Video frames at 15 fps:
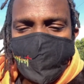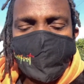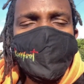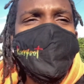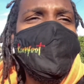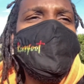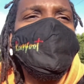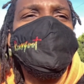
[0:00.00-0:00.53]

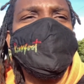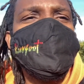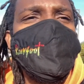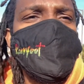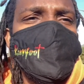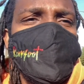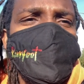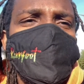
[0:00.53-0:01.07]
Guide and
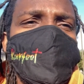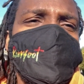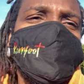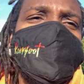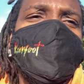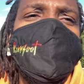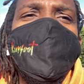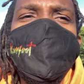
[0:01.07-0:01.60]
protect you during
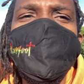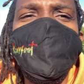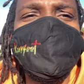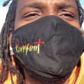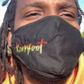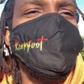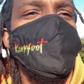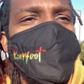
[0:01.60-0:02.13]
your going out
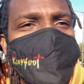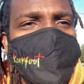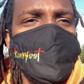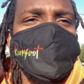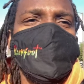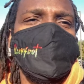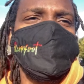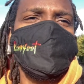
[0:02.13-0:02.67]
and coming
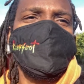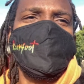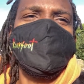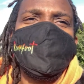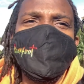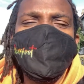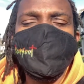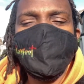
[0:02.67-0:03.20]
in.
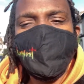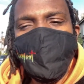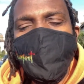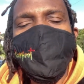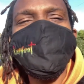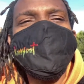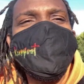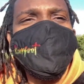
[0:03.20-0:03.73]

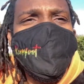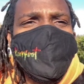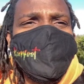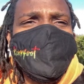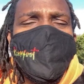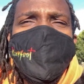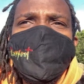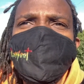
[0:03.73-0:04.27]
Until next
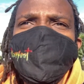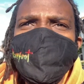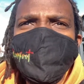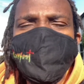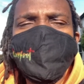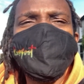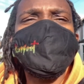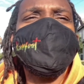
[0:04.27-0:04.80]
time,
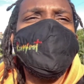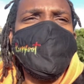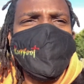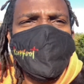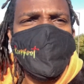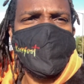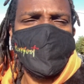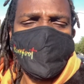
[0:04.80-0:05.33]
stay
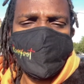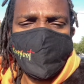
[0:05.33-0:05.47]
safe.